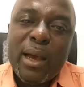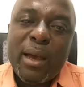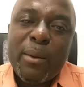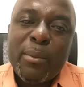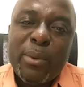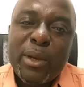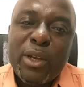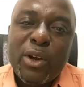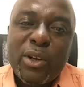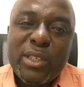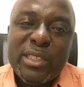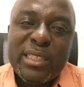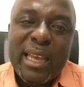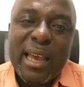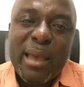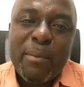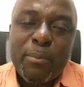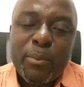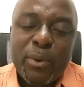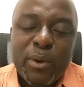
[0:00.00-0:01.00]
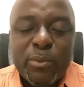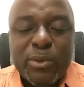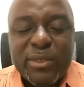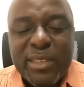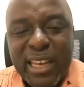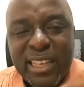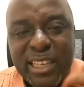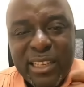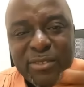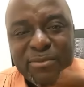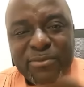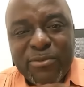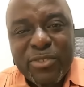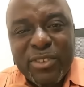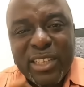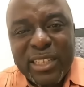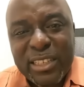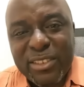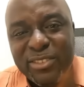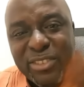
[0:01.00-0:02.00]
because they are bombs that can
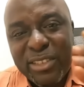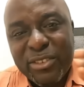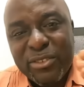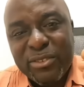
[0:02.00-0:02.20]
feint,